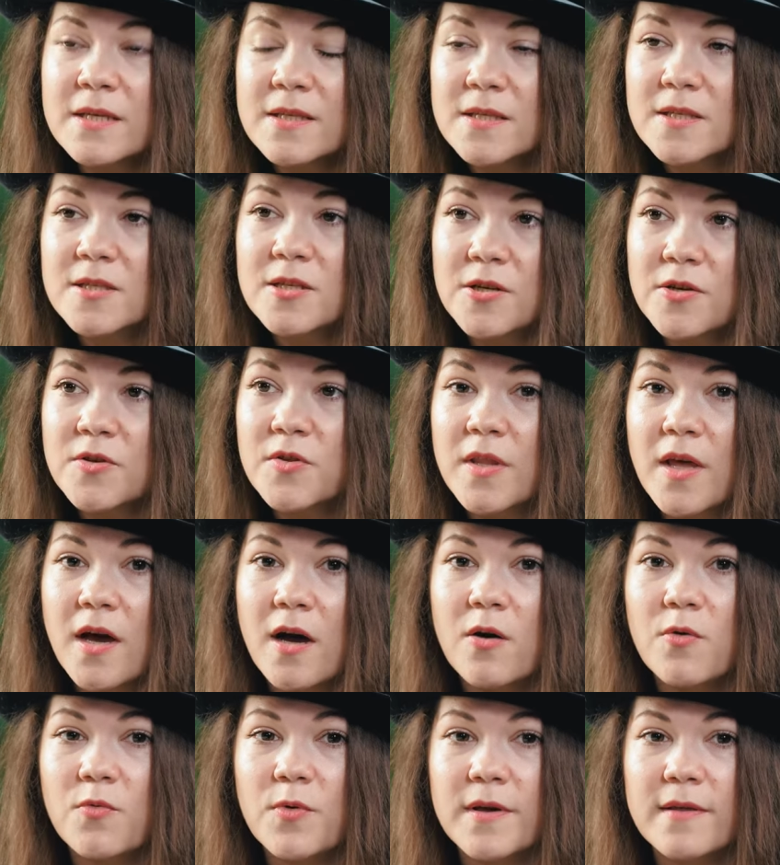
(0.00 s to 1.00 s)
concerned
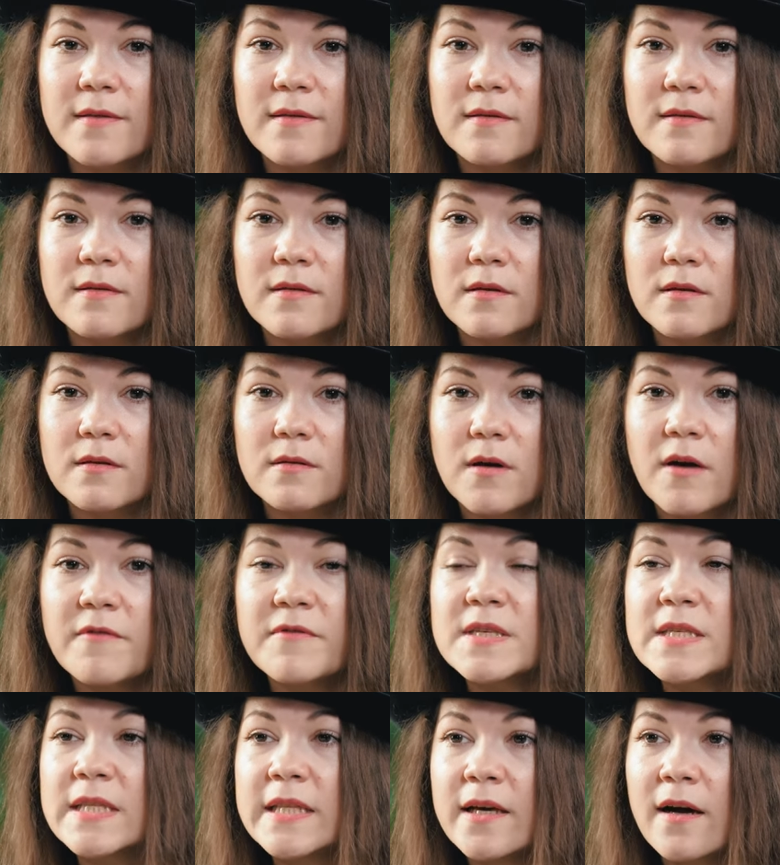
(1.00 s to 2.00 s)
now with,
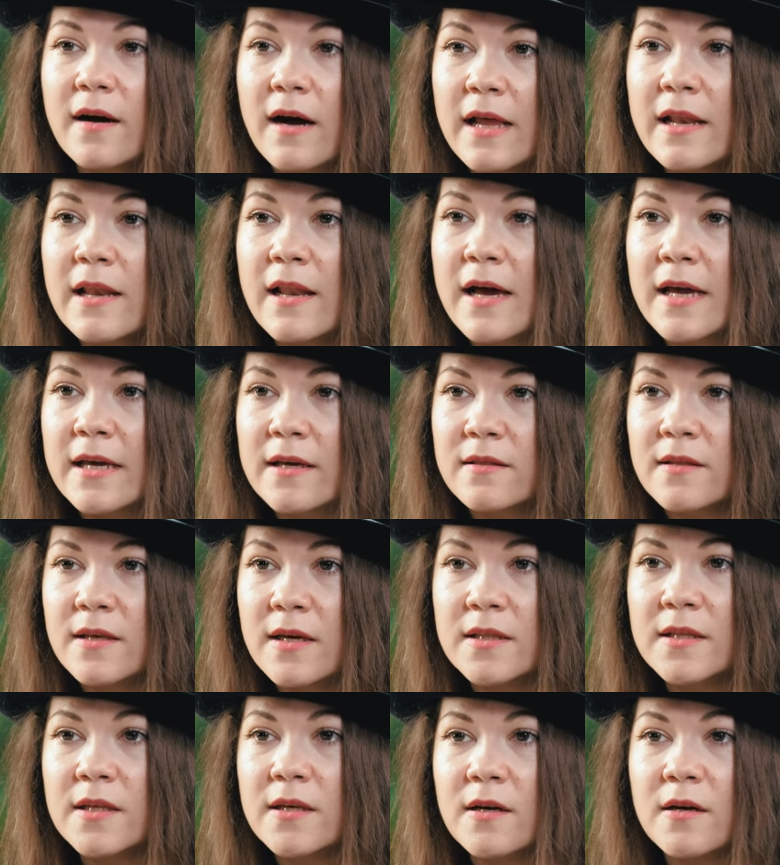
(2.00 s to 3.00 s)
obviously, I like the
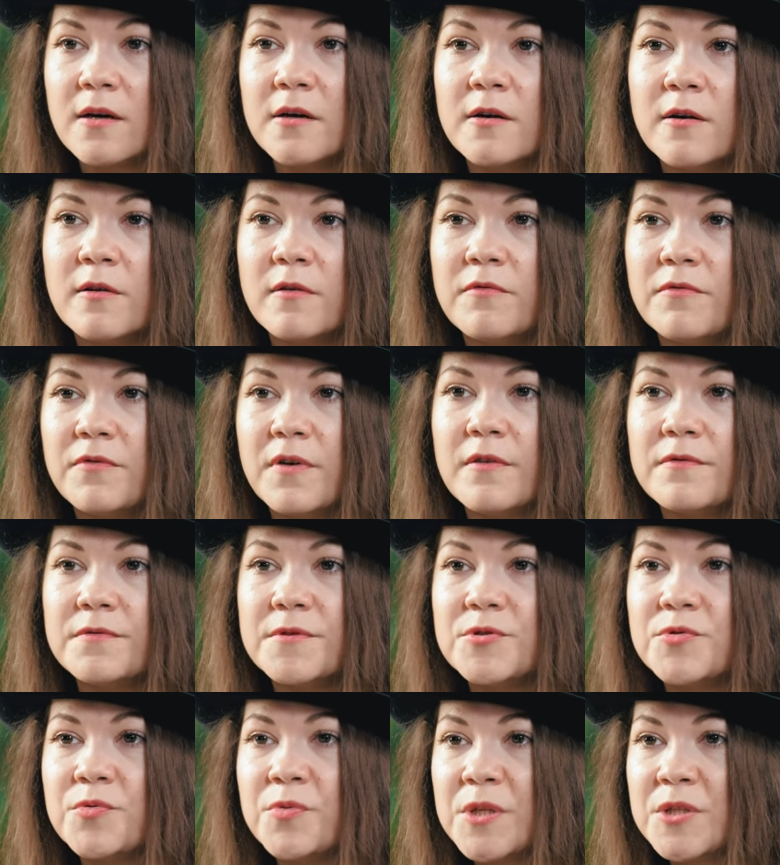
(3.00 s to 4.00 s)
idea of, of
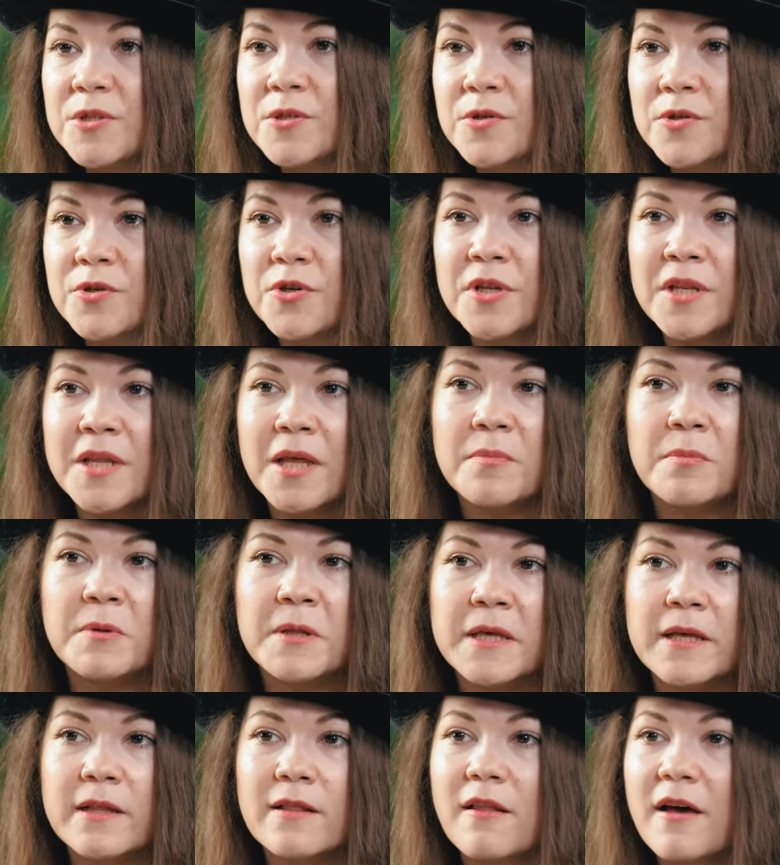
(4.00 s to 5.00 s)
Twitter
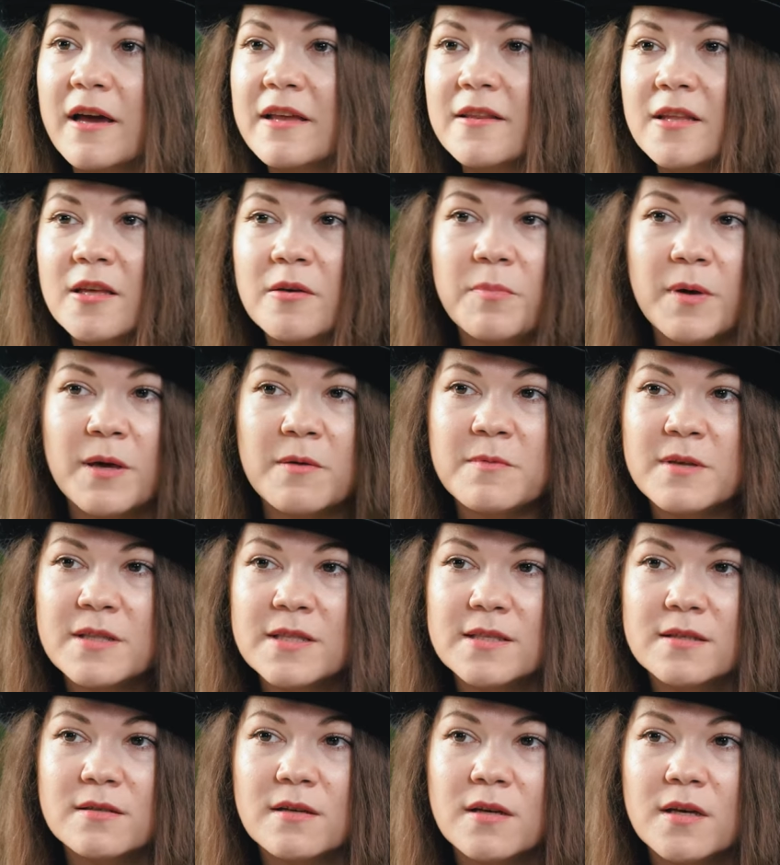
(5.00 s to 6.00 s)
enabling lightning
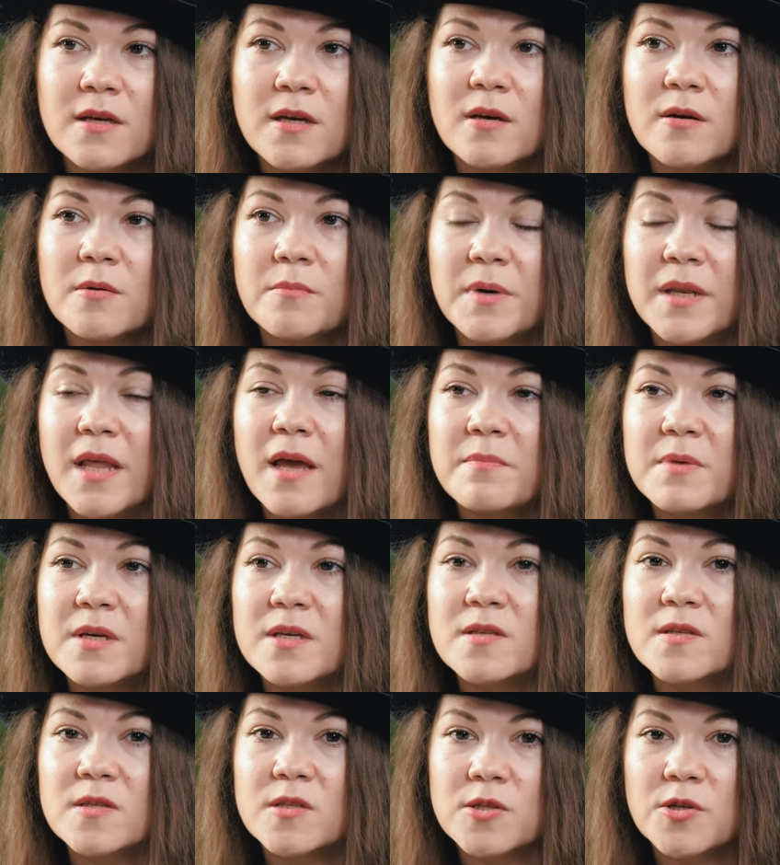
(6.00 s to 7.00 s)
payments, but I'm
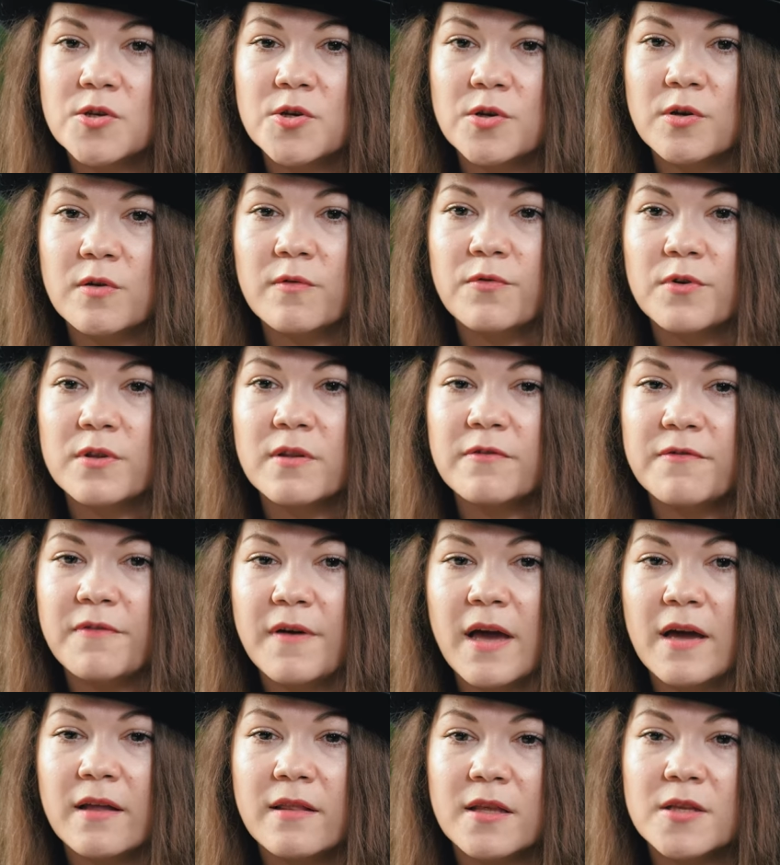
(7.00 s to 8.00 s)
concerned for the
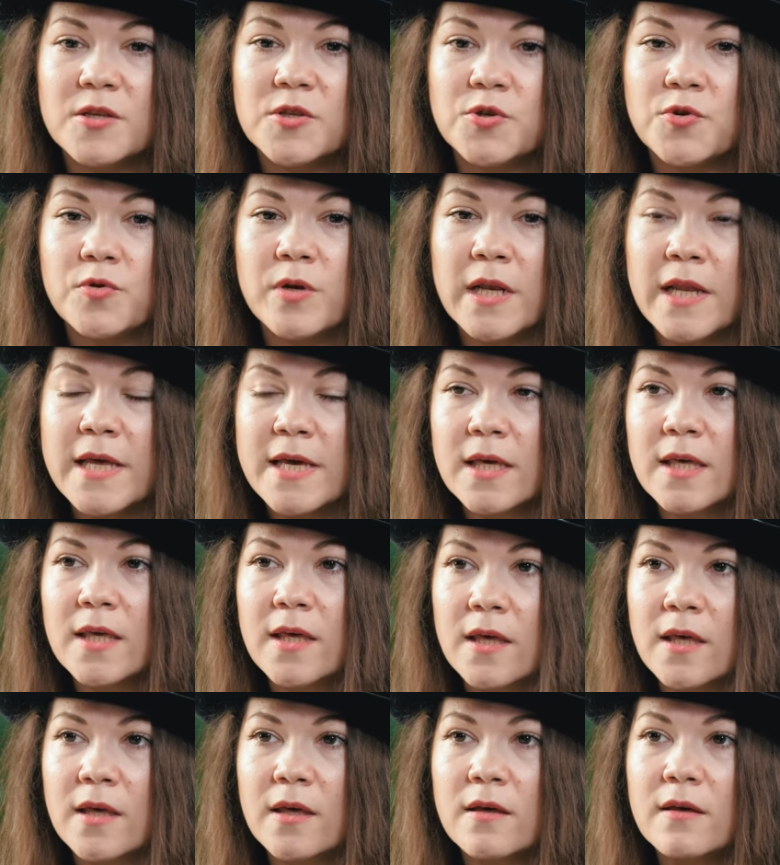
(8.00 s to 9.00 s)
fact that you're
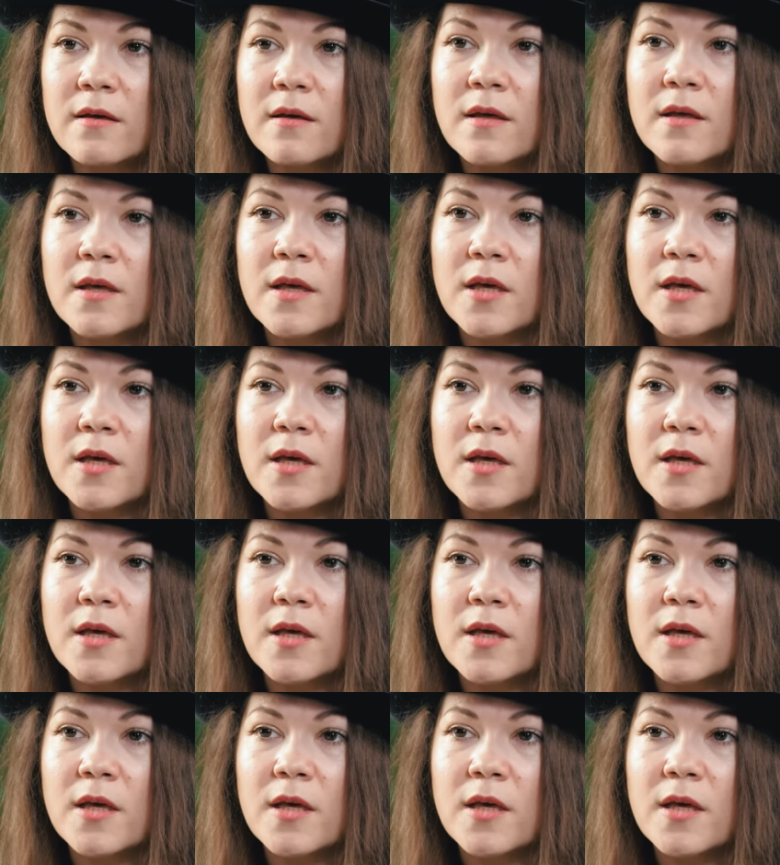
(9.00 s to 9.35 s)
linking